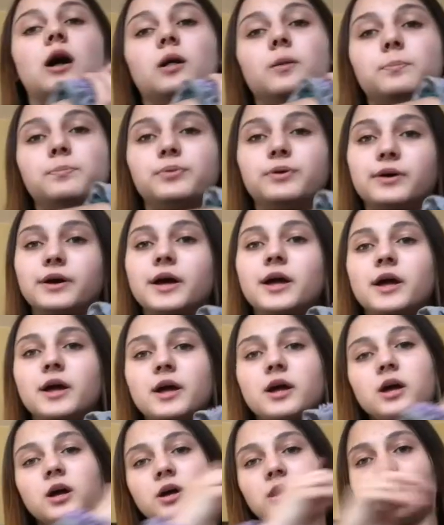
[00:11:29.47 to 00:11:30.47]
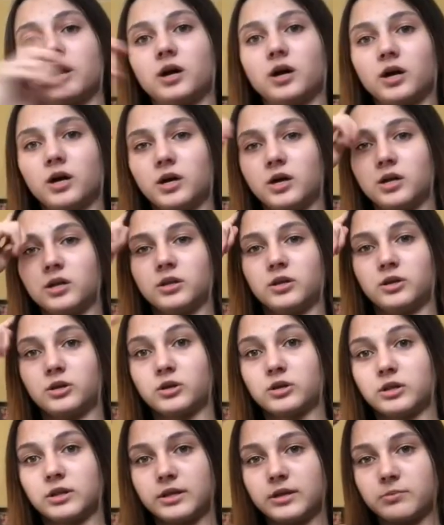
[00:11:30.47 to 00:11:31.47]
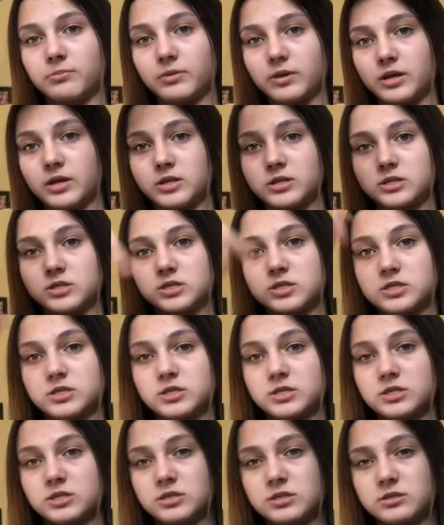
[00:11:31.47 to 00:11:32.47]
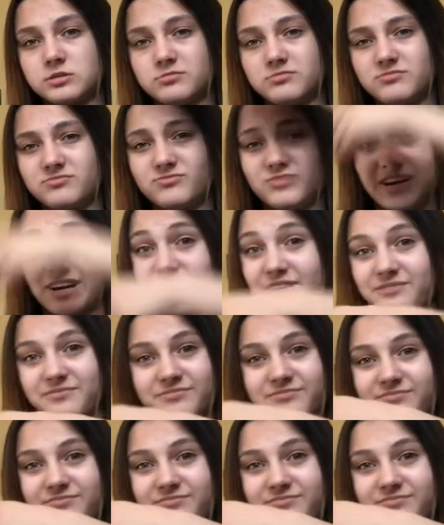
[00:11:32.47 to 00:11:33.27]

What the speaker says: I'll put a little clip in right now.